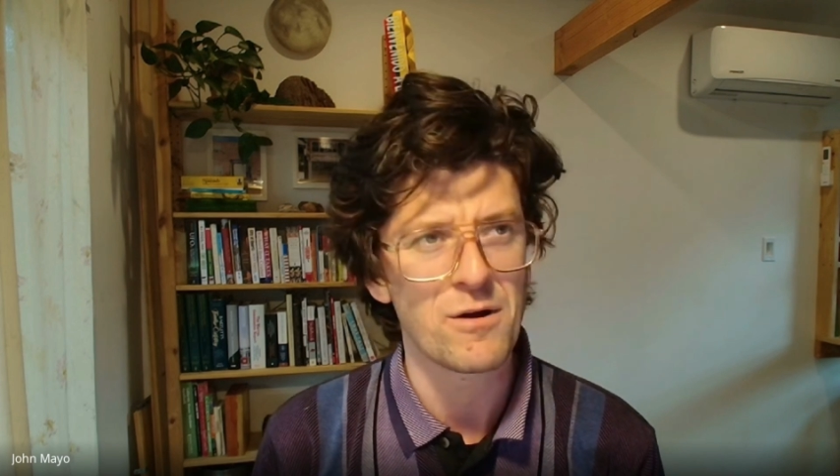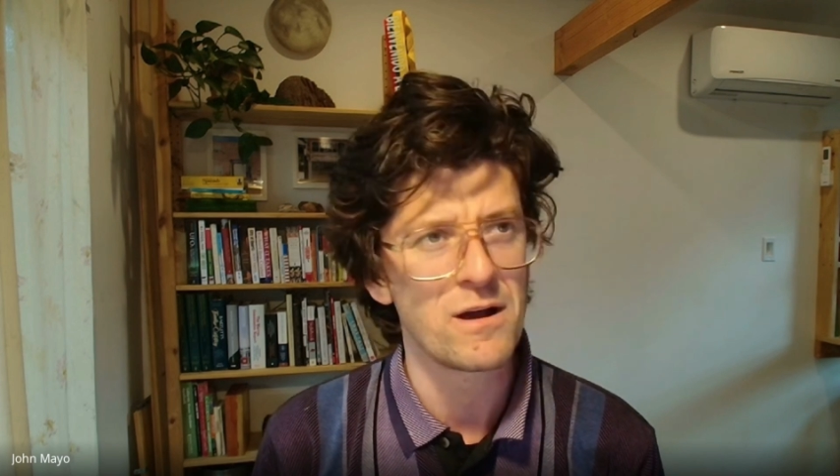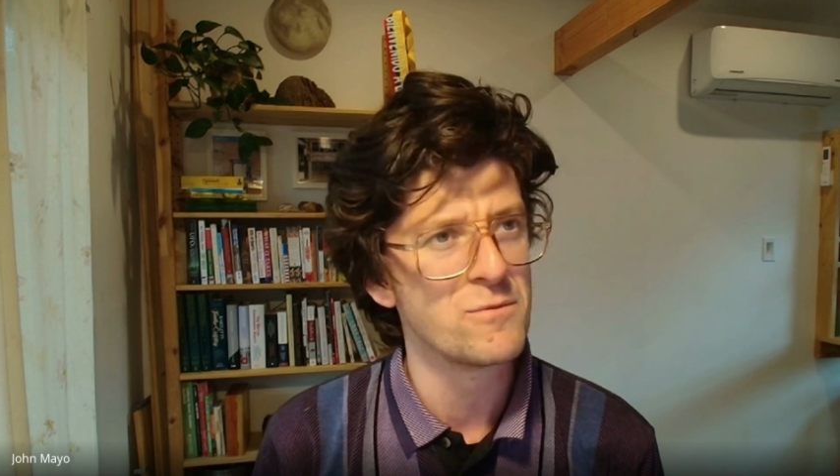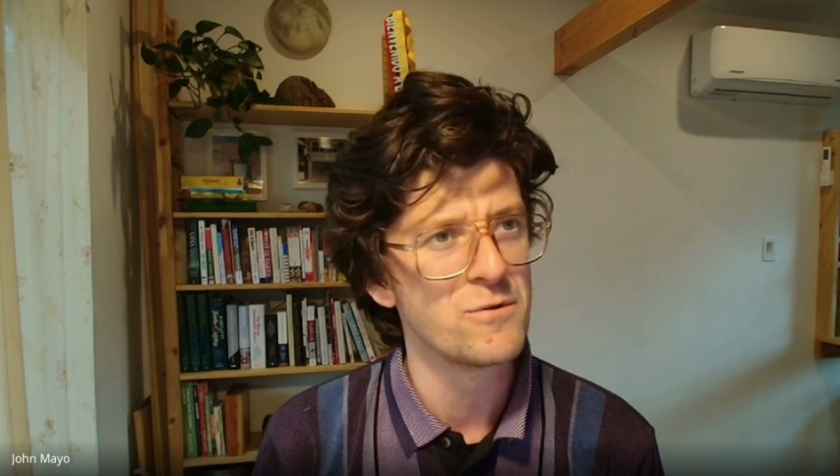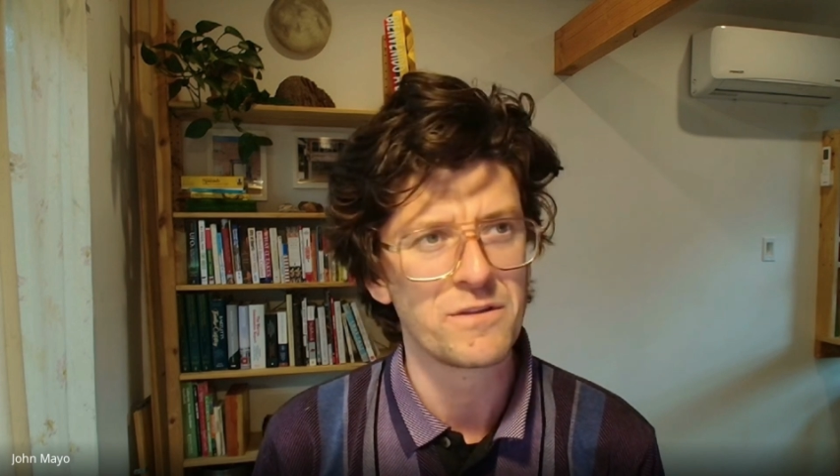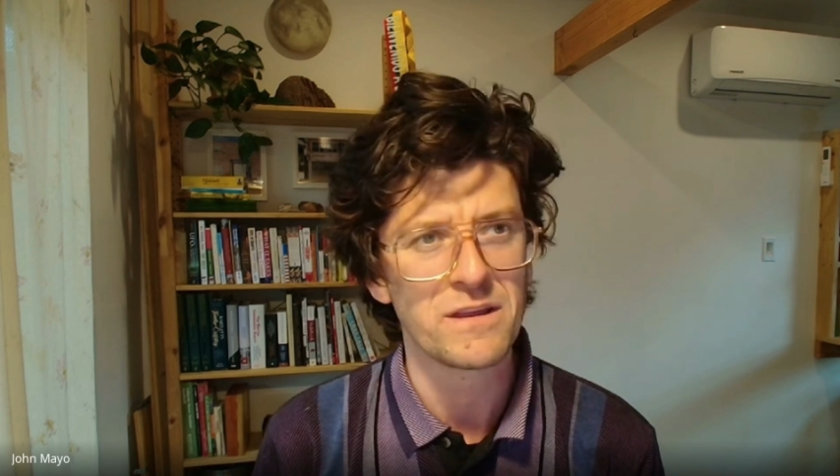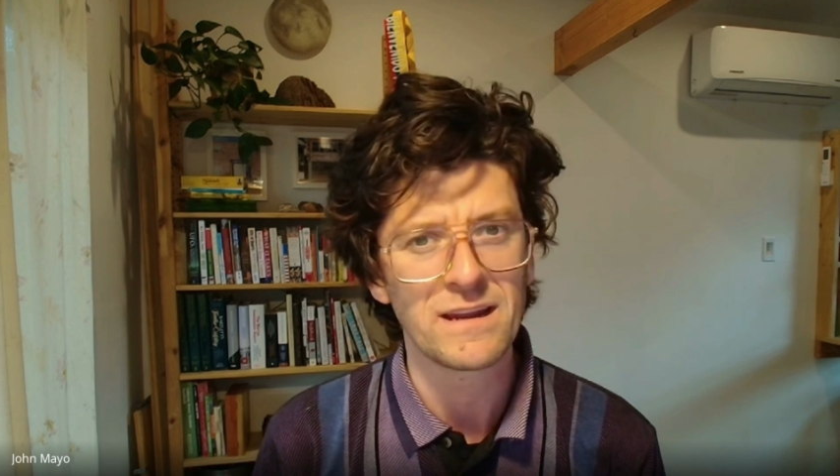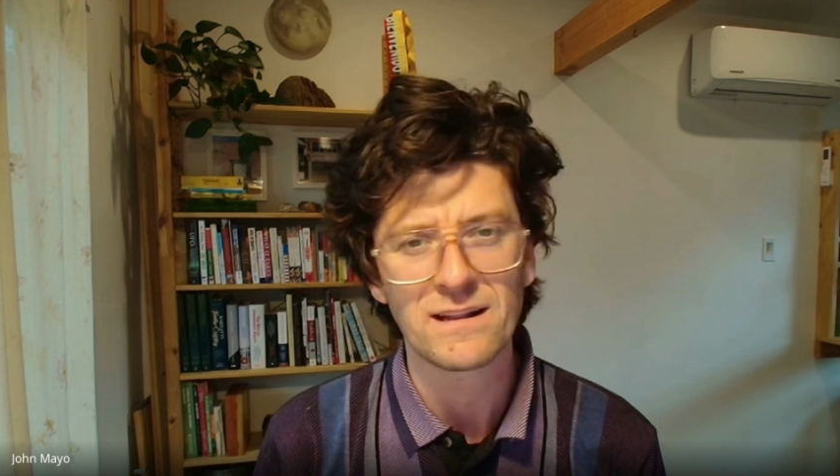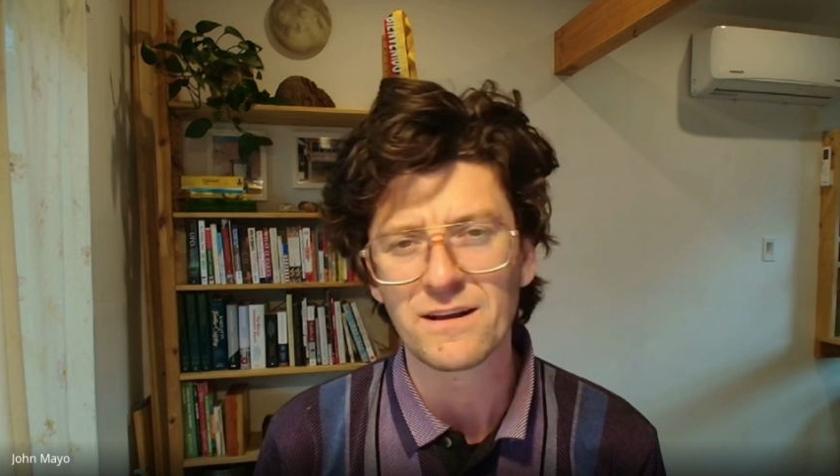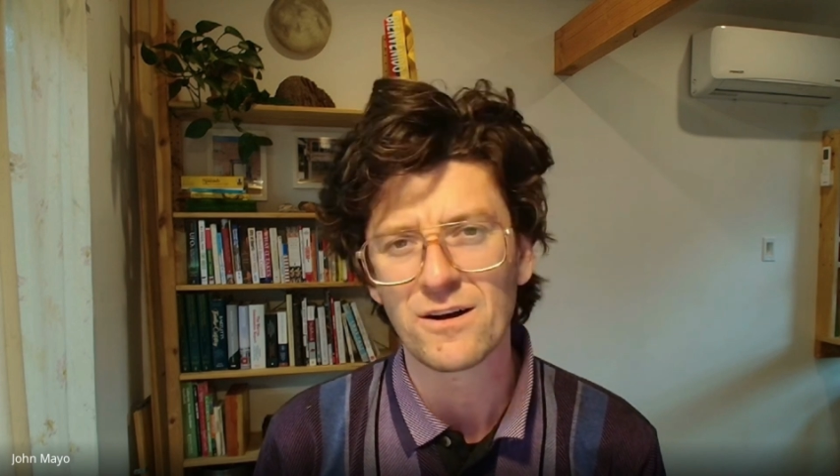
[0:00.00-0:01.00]
probably moved the
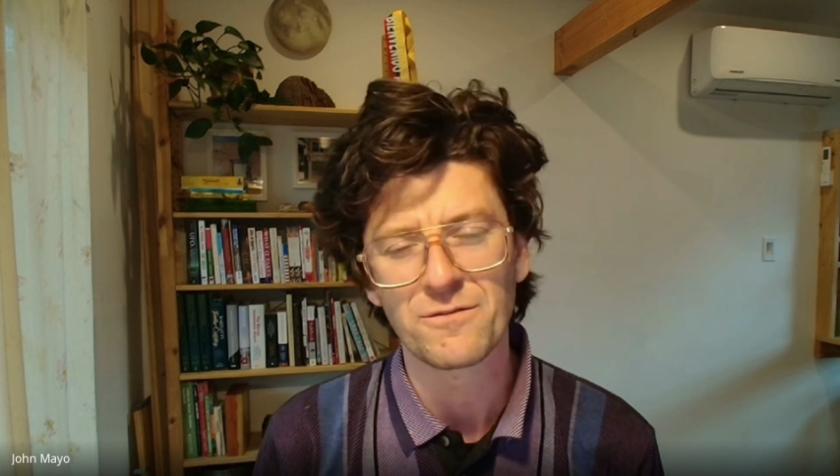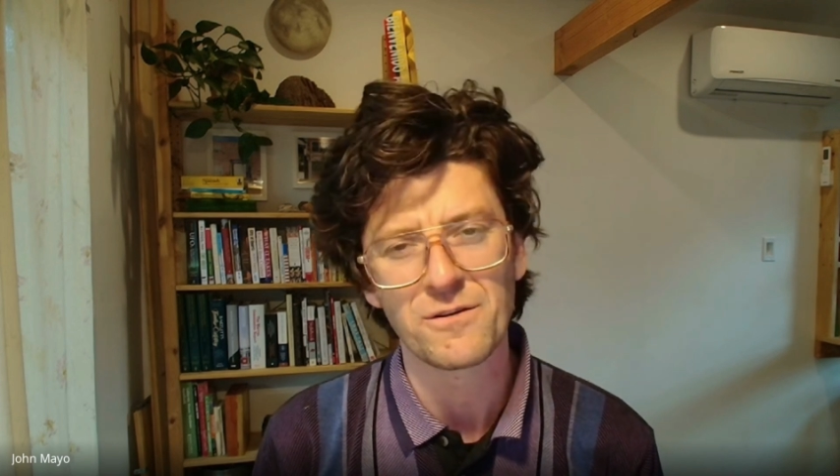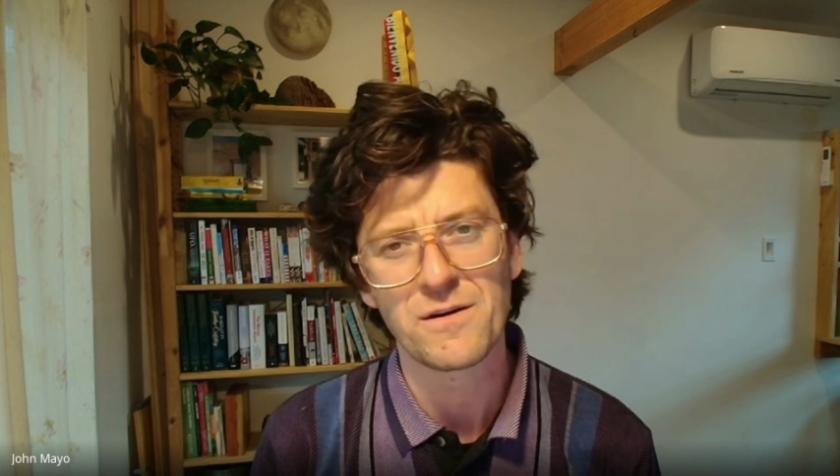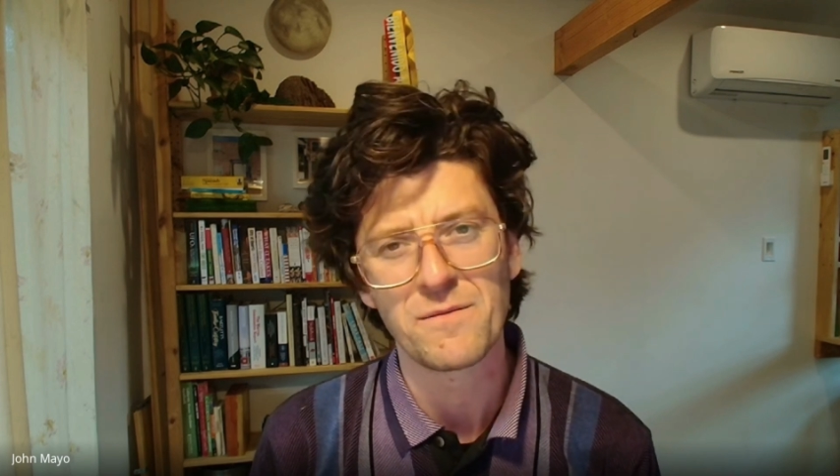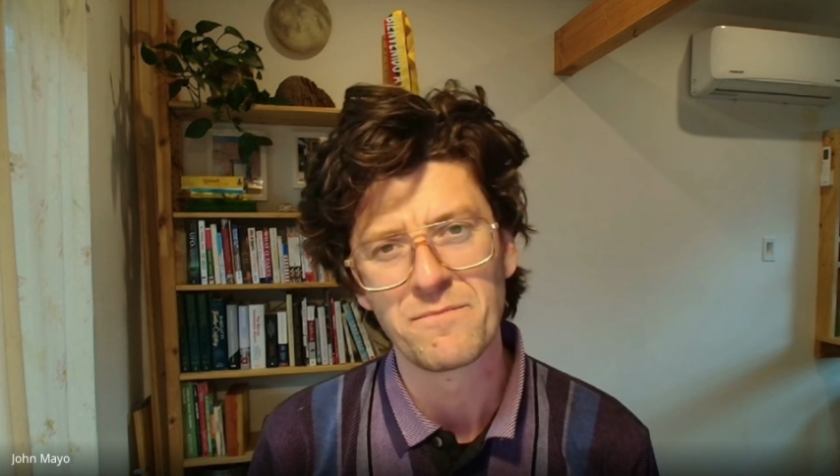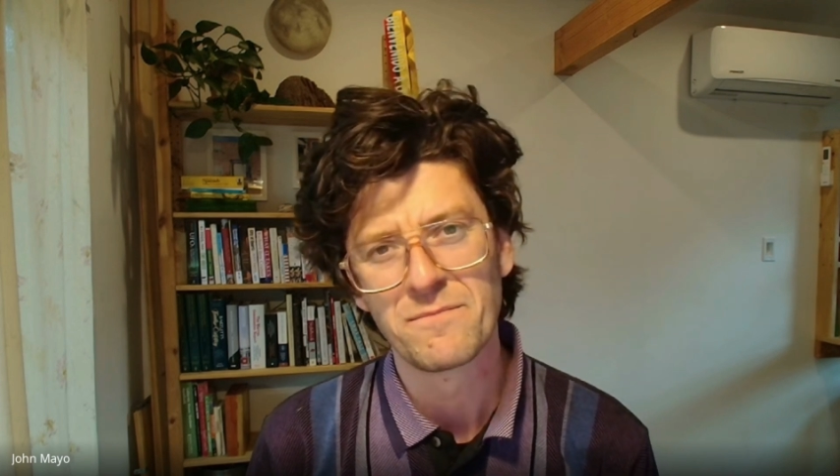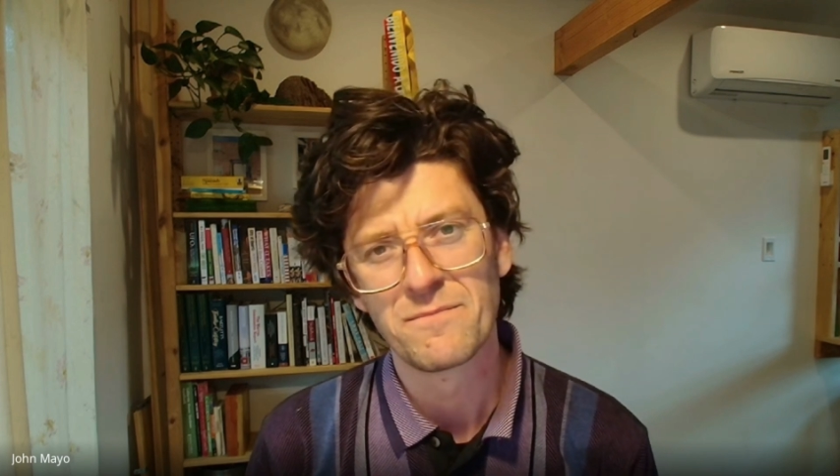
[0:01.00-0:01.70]
needle at all for him.